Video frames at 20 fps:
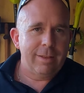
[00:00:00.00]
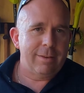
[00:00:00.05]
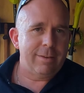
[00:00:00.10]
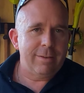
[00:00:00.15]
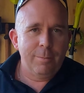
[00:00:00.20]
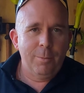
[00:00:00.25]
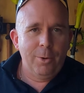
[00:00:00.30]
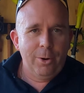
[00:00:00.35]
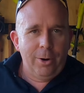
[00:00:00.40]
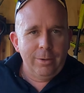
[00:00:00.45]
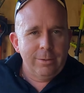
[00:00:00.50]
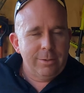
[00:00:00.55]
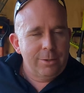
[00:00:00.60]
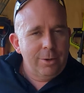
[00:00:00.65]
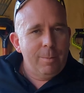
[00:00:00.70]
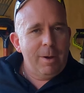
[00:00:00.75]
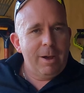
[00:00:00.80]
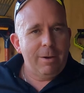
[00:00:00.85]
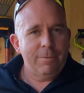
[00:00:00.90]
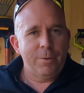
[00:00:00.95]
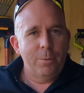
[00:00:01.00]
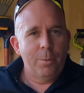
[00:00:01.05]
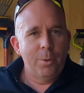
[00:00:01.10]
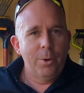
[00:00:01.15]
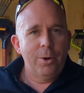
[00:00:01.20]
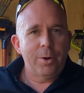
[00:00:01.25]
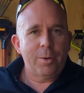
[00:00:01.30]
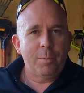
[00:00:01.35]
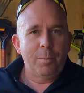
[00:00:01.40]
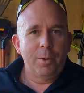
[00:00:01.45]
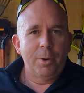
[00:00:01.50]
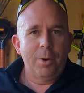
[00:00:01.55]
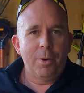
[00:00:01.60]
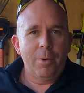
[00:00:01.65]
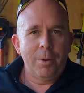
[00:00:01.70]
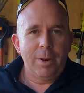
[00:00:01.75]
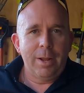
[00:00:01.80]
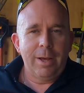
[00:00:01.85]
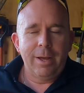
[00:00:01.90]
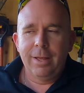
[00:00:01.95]
that's tomorrow's job after work, but
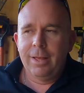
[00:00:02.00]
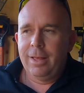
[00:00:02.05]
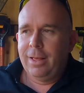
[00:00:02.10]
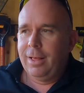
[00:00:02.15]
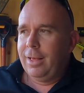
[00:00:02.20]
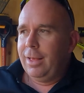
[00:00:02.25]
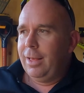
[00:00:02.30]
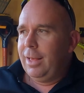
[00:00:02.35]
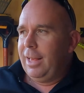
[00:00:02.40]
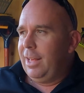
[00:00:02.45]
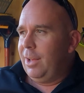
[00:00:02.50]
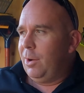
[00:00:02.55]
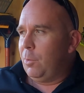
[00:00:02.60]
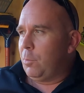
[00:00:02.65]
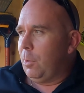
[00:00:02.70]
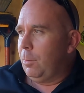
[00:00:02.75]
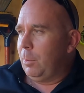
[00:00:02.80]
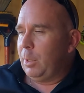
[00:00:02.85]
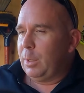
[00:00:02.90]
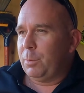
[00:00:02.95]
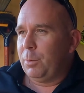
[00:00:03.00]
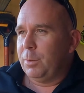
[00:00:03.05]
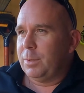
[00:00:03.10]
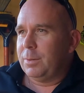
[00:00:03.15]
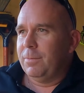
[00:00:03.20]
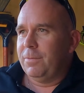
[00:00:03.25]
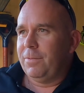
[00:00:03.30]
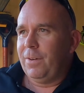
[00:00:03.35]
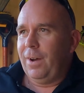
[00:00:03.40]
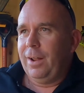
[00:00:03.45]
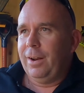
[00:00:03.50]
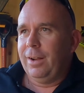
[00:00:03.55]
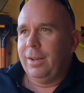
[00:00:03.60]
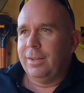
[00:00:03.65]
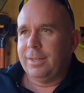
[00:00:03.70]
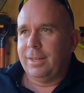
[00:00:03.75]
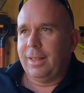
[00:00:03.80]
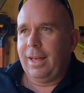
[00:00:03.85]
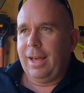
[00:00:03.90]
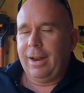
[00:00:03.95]
I'll probably just put some
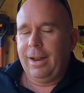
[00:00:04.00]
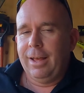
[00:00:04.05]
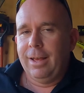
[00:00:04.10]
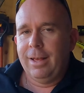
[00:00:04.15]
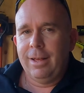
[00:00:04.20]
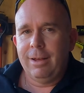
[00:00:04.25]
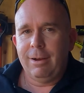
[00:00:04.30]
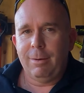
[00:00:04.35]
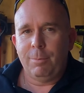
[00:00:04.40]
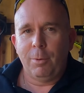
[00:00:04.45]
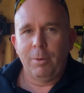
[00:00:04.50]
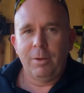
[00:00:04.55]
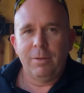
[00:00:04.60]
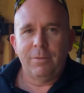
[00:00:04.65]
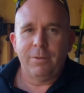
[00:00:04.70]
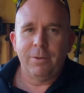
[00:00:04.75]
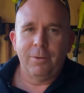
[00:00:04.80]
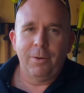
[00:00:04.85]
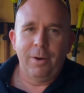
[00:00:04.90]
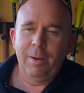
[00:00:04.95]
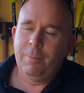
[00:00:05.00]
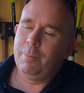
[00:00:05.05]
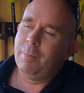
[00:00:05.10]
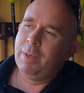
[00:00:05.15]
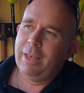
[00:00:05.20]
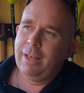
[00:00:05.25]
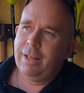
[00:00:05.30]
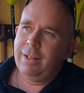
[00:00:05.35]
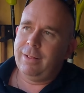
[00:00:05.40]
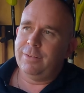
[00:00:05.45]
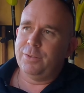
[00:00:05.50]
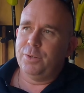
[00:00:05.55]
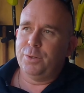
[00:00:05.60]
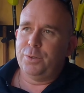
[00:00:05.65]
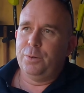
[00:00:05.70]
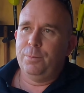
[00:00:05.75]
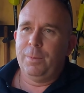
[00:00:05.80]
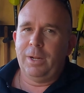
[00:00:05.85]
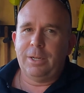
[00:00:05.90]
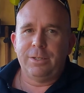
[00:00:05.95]
photos of that up on Instagram. There's
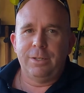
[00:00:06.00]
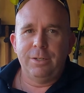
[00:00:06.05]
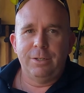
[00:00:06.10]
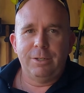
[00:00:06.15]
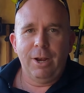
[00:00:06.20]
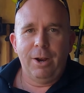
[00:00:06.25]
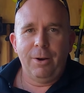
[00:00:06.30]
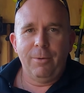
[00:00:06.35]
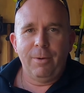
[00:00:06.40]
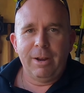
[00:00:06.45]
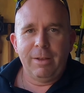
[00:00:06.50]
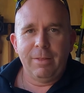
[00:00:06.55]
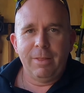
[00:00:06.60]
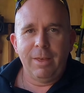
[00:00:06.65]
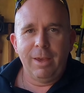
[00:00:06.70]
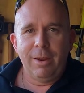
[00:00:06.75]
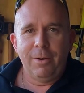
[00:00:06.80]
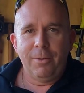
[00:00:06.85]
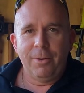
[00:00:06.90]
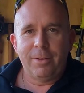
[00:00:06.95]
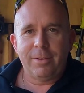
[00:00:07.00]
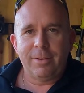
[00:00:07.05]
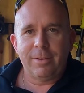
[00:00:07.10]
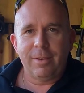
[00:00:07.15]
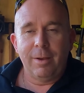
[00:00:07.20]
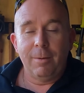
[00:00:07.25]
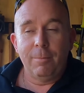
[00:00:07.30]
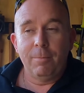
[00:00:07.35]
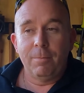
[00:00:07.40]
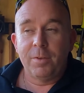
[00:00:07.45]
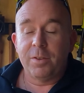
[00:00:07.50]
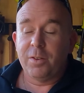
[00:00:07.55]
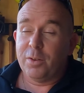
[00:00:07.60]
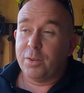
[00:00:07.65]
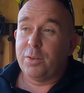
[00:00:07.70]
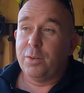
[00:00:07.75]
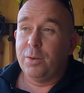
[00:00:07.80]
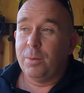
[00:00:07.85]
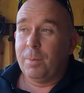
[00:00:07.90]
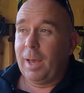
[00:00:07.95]
not too much to show around there. It's
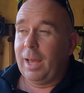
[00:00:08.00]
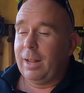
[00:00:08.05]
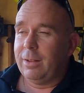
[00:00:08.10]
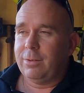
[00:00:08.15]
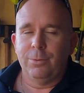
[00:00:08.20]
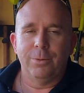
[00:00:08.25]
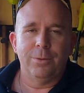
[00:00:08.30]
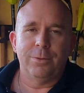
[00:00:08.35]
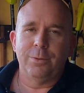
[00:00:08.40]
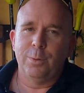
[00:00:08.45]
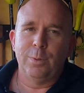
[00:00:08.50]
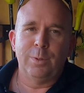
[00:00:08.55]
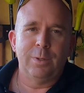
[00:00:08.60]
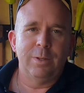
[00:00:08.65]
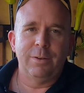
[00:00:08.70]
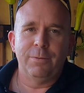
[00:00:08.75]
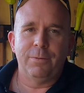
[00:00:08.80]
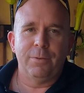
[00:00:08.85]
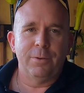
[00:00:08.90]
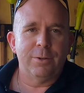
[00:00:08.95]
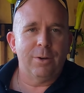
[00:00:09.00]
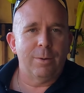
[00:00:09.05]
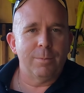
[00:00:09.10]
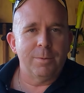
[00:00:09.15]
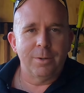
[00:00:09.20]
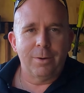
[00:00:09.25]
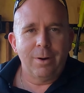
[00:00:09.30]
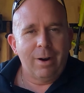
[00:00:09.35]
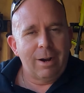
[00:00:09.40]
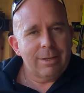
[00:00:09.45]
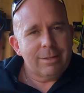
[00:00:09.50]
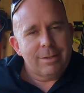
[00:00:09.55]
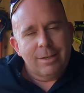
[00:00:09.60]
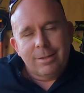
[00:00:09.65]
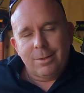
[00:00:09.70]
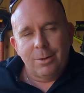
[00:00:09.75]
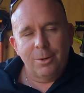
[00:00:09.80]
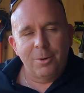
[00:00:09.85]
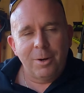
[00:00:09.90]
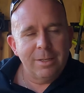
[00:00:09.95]
not too bad. It's all sorts of different types of grass,
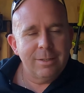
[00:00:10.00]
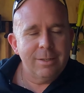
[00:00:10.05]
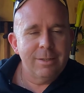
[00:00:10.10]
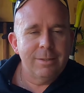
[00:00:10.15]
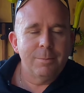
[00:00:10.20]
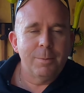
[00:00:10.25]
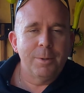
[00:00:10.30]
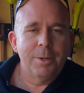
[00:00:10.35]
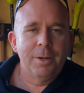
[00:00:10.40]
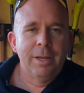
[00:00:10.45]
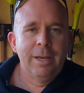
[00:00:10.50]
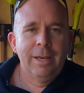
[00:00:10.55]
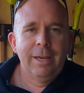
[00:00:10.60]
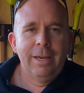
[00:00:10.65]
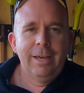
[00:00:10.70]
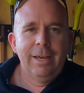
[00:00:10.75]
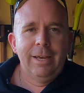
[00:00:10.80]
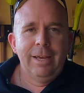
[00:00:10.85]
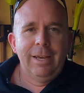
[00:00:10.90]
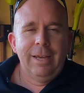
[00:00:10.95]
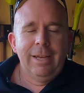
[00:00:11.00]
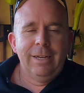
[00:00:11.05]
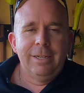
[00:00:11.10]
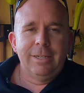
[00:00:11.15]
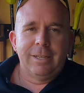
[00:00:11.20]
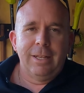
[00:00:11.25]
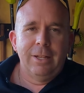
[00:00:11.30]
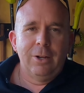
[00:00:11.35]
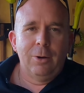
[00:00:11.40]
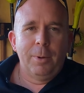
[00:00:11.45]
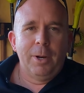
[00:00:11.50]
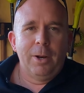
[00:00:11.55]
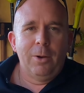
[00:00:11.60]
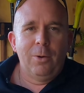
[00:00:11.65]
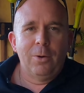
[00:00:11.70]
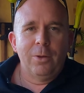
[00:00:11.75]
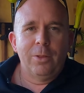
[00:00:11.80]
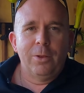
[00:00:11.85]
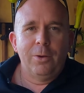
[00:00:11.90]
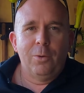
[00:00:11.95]
as it always is, but just a little bit
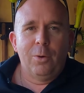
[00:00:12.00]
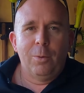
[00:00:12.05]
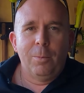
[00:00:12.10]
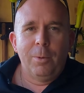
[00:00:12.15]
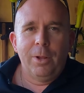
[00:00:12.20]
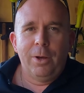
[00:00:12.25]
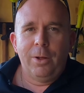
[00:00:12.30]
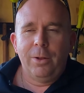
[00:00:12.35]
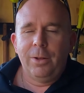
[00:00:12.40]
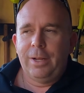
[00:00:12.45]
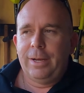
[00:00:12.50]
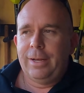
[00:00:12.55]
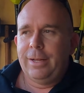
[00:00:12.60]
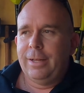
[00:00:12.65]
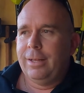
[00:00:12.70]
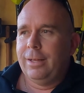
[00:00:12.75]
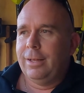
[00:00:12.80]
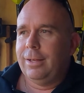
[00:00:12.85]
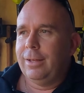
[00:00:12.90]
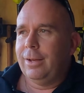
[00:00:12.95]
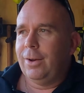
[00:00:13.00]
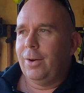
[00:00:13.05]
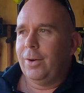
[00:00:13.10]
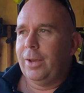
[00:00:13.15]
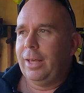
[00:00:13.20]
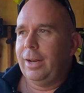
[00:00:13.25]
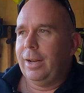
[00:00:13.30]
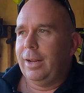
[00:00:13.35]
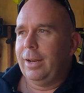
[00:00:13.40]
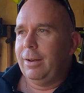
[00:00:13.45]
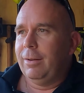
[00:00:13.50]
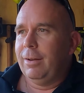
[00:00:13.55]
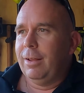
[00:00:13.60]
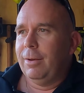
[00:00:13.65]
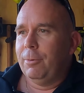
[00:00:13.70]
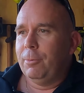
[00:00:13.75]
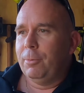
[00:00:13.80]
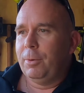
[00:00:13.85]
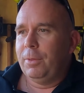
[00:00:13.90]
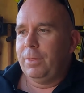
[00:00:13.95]
longer than normal. I'll hit it
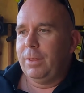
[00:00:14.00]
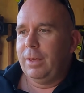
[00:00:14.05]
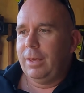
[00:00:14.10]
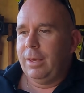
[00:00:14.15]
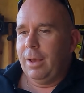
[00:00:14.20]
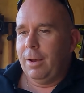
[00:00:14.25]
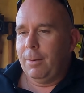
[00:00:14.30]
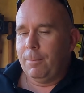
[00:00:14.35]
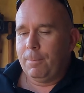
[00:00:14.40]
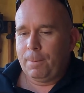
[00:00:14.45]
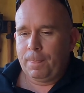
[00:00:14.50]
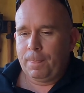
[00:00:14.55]
with the